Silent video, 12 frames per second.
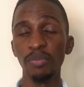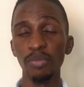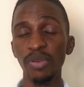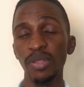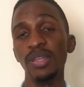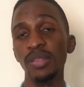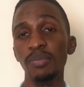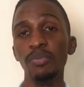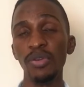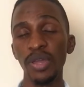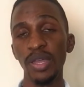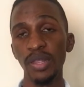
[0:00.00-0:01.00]

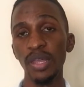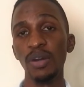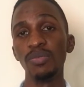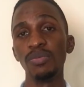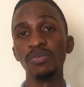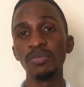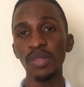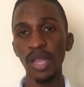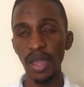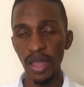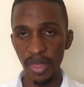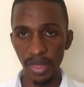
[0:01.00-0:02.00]
broken down
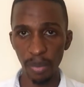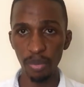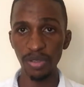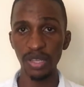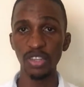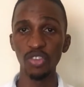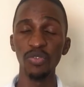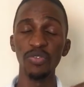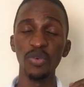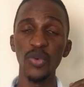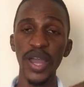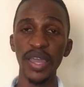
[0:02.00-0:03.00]
in the process of
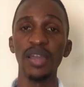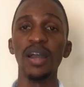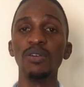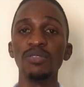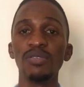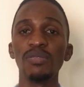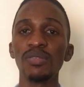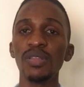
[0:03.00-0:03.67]
you working out.